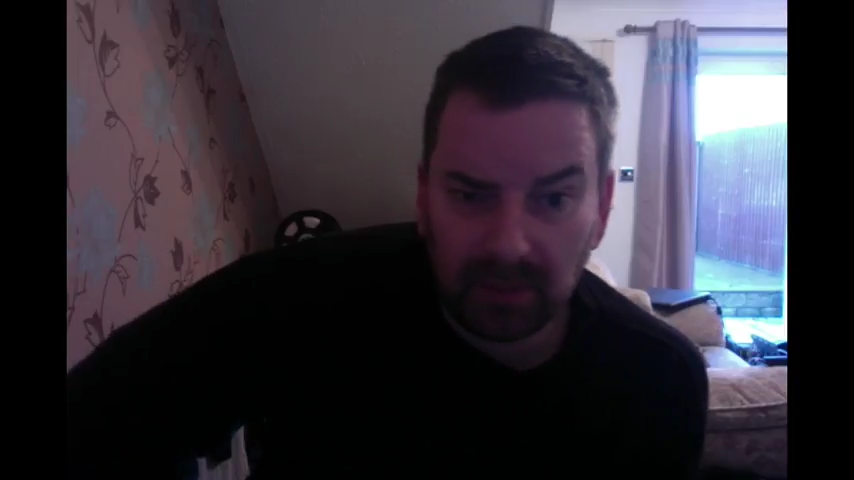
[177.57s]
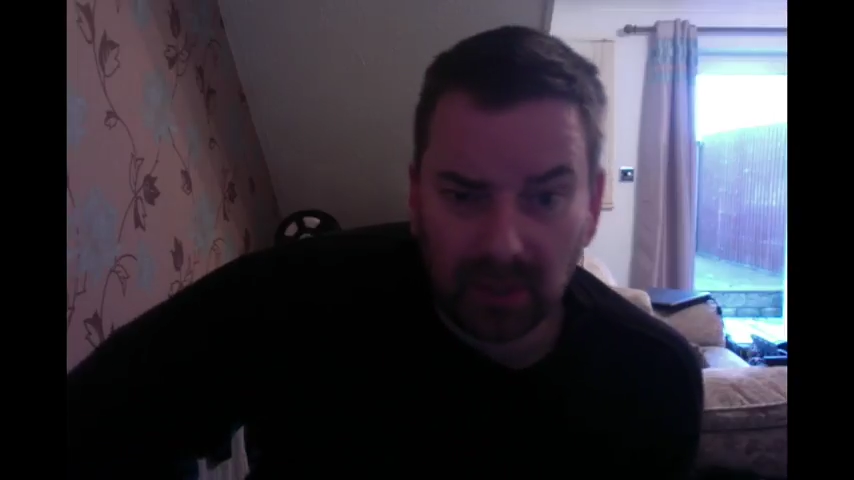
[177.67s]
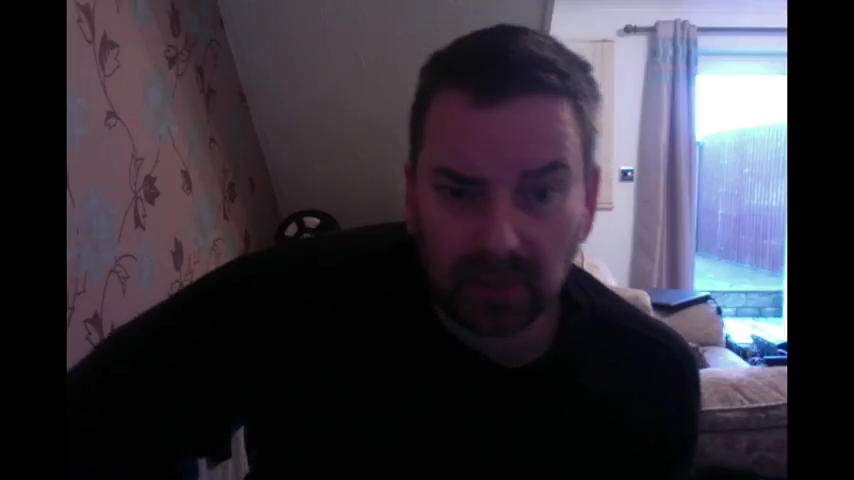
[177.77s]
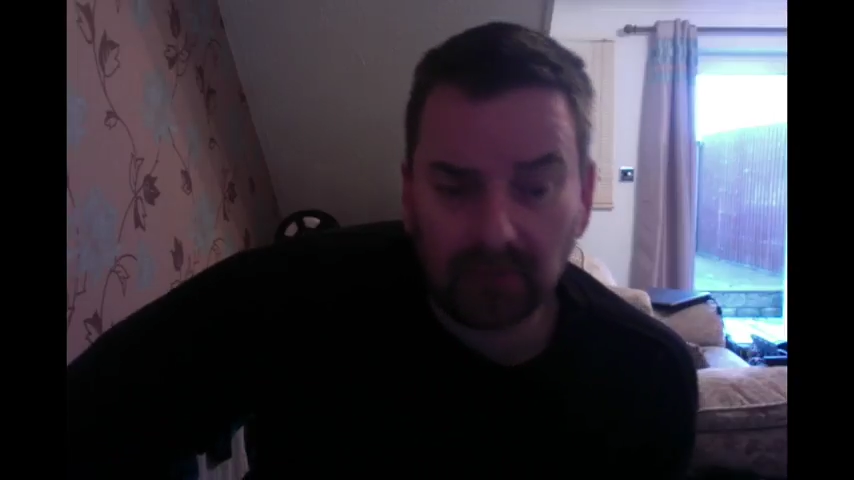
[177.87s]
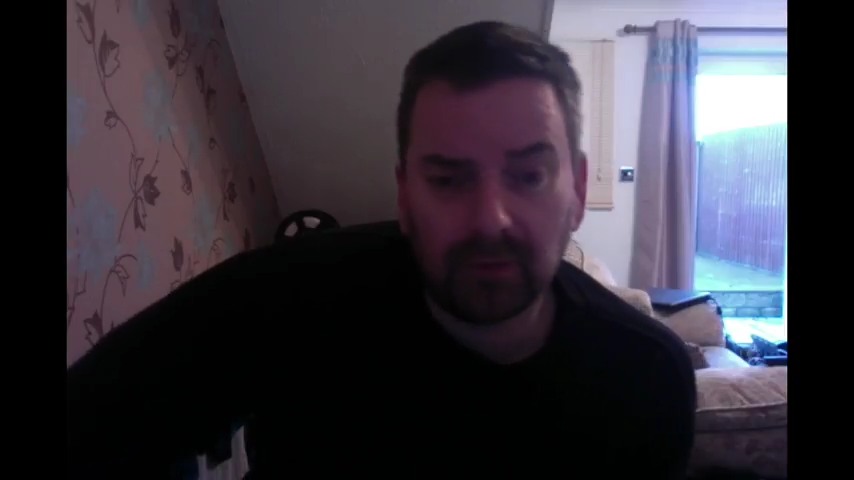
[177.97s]

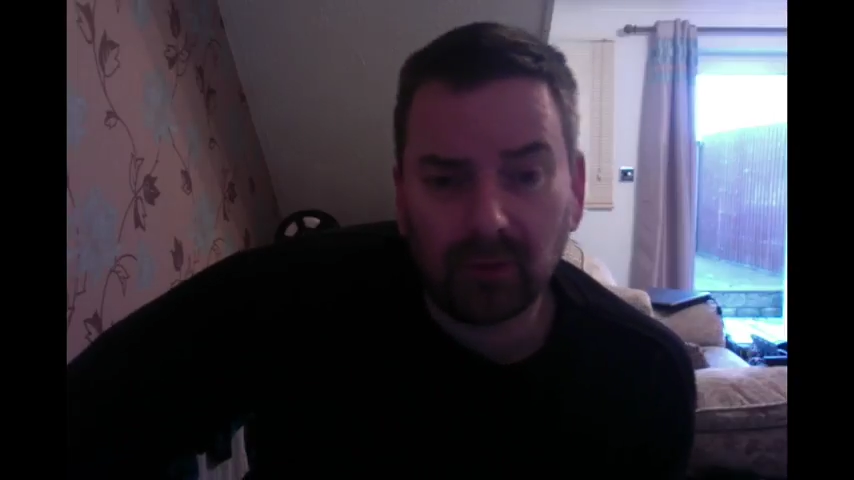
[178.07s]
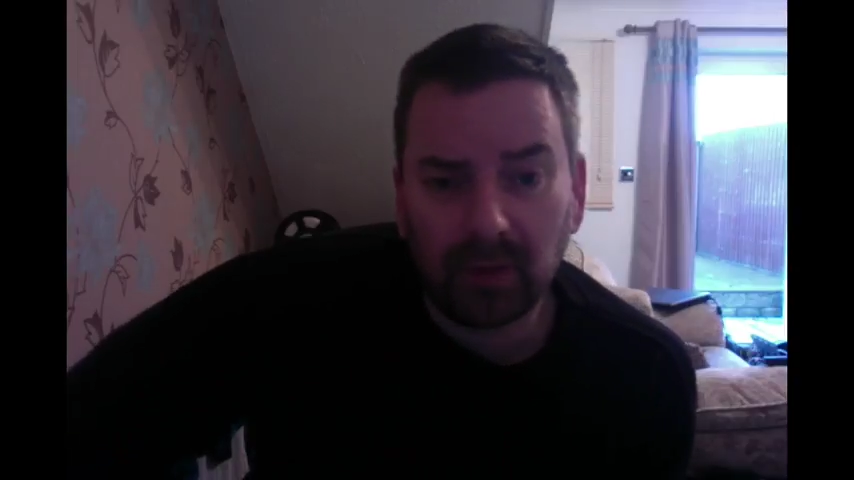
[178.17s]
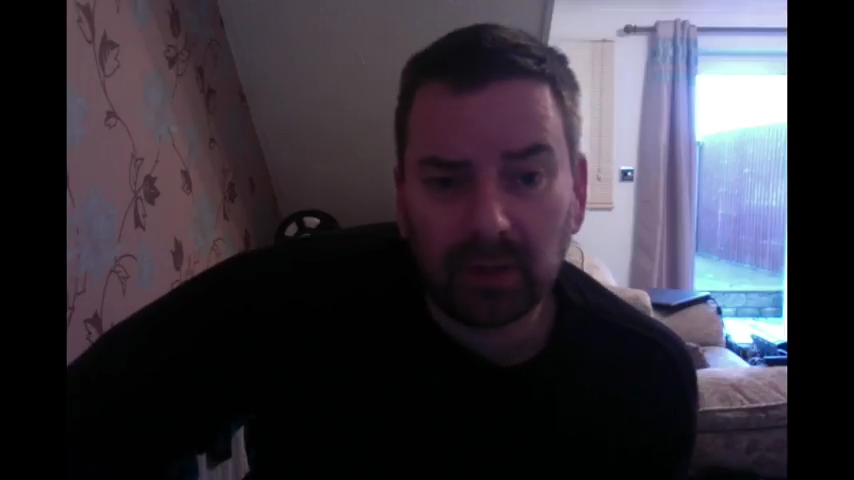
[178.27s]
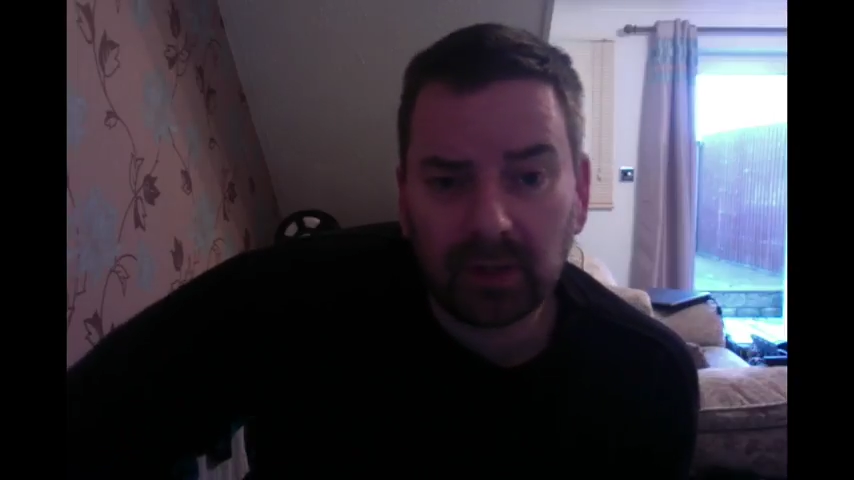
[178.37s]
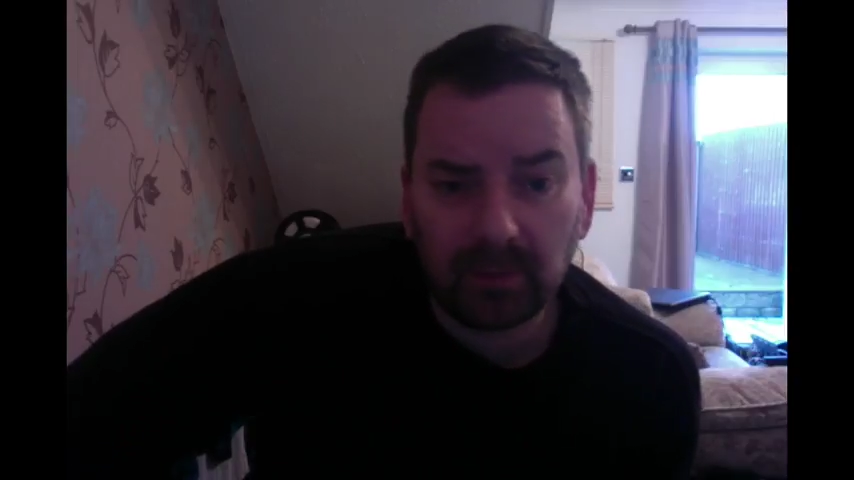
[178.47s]
asking for
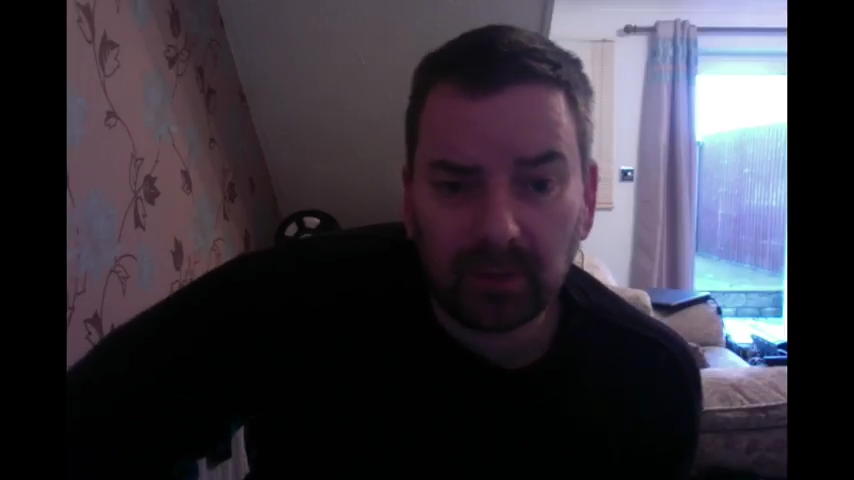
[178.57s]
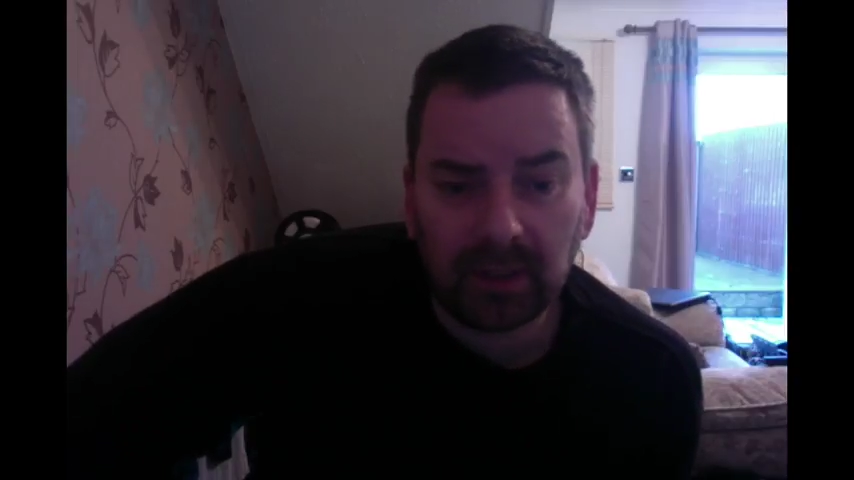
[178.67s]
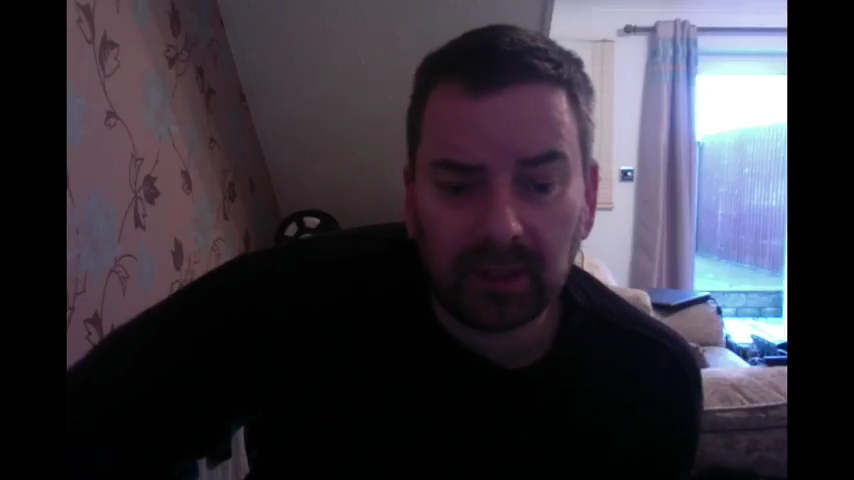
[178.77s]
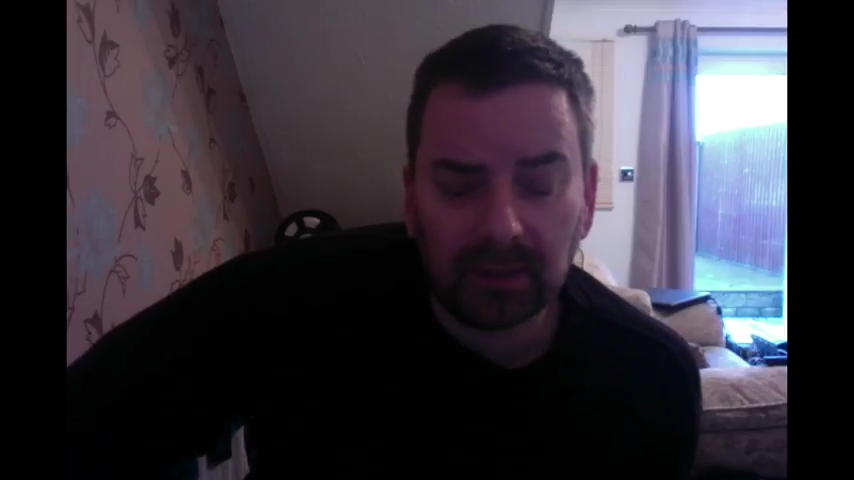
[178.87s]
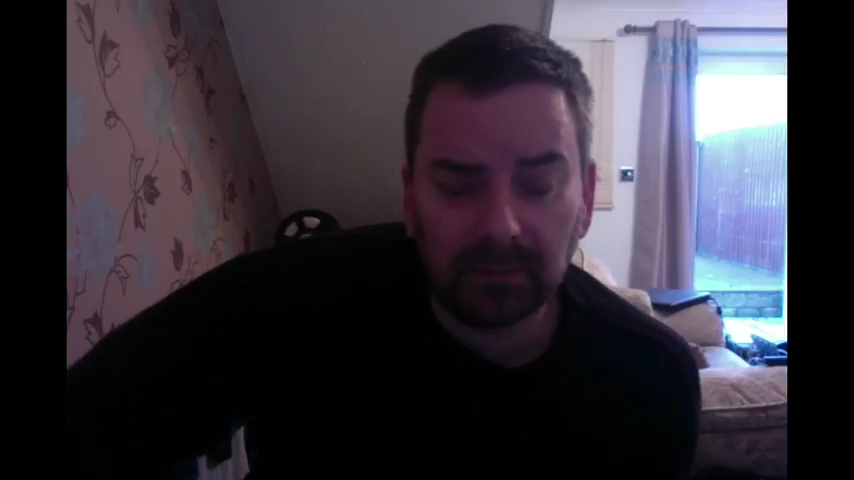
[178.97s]
in some of the